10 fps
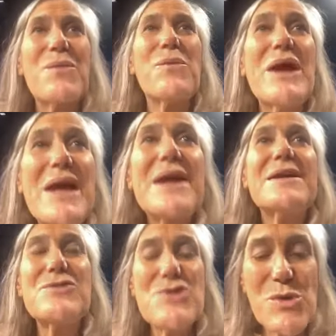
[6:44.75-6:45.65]
we
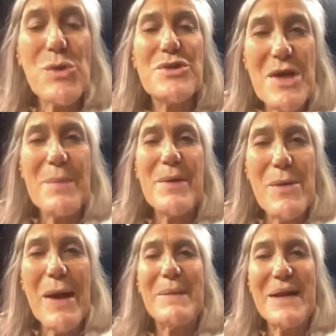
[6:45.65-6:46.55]
can ensure
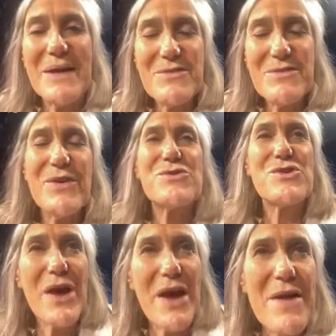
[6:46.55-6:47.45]
WMNF's future.